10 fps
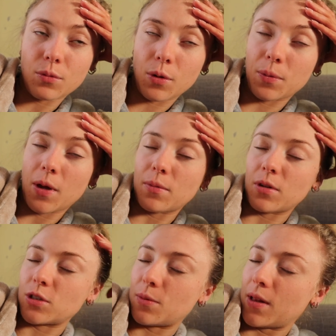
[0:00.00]
we'll be
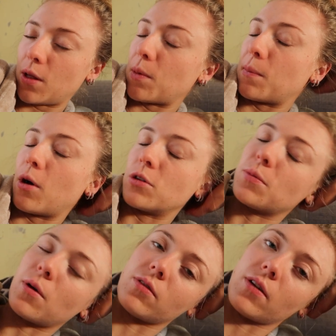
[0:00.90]
able to do a little bit more
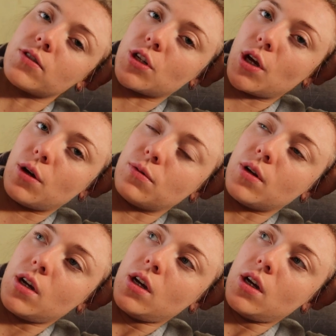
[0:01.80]
tomorrow afternoon,